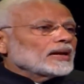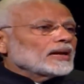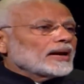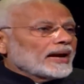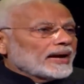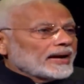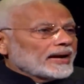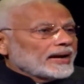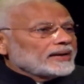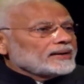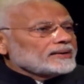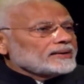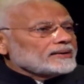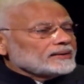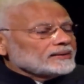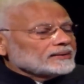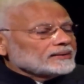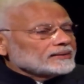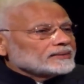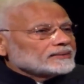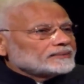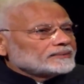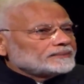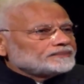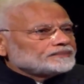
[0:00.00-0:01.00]
And
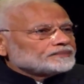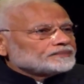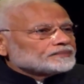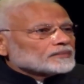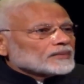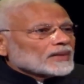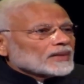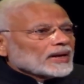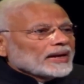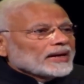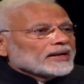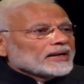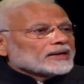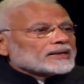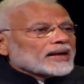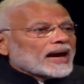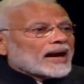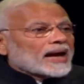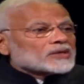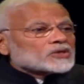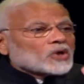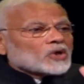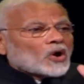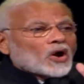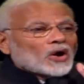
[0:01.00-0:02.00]
it
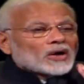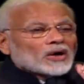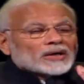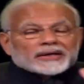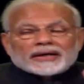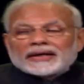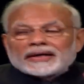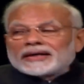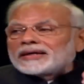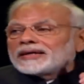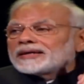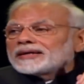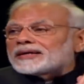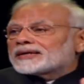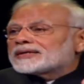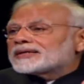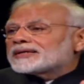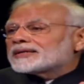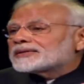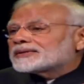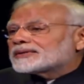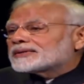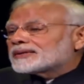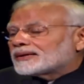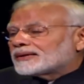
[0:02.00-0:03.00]
has already
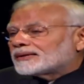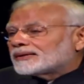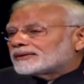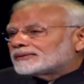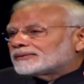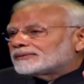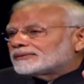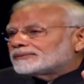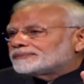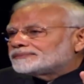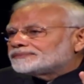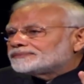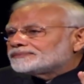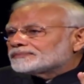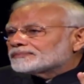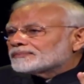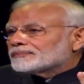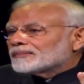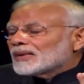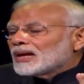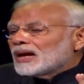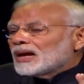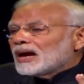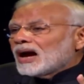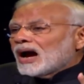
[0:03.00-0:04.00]
registered
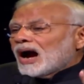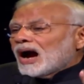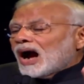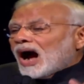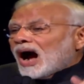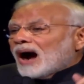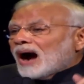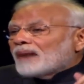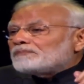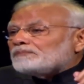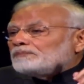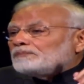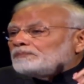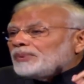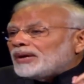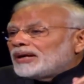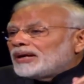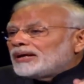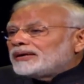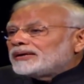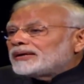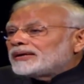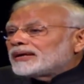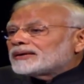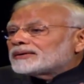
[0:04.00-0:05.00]
1
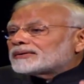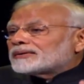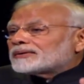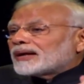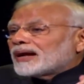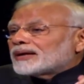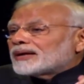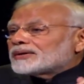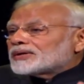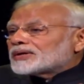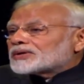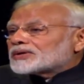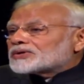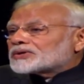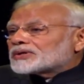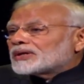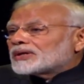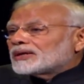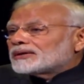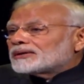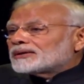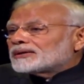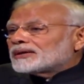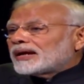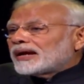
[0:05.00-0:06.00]
billion
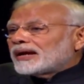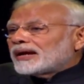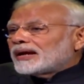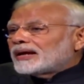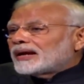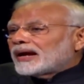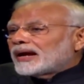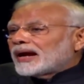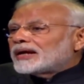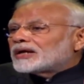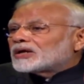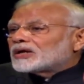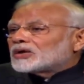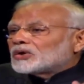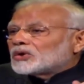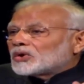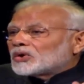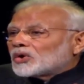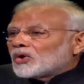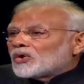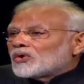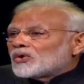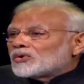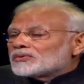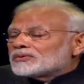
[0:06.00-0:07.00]
transactions and
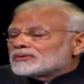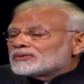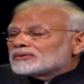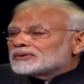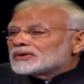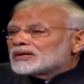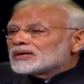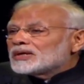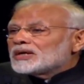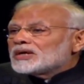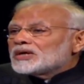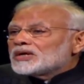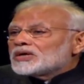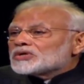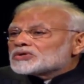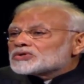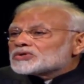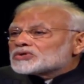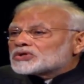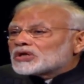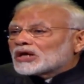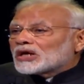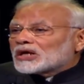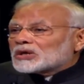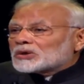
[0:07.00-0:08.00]
grown
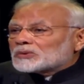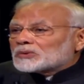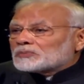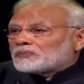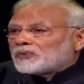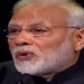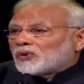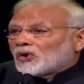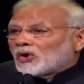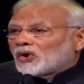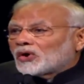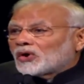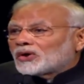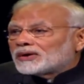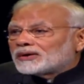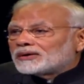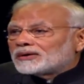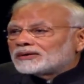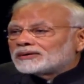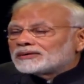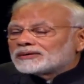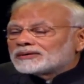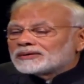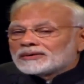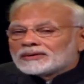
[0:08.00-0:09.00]

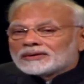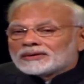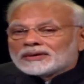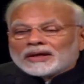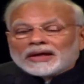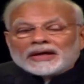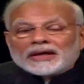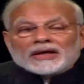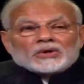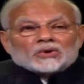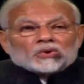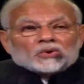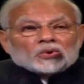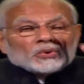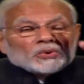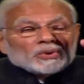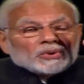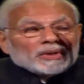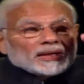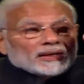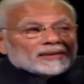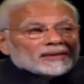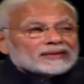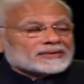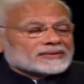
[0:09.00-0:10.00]
6-fold in 2
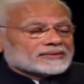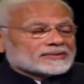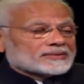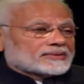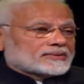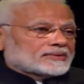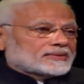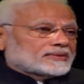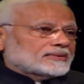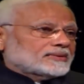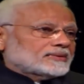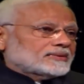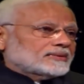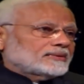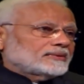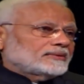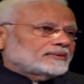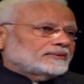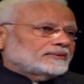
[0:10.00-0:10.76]
years.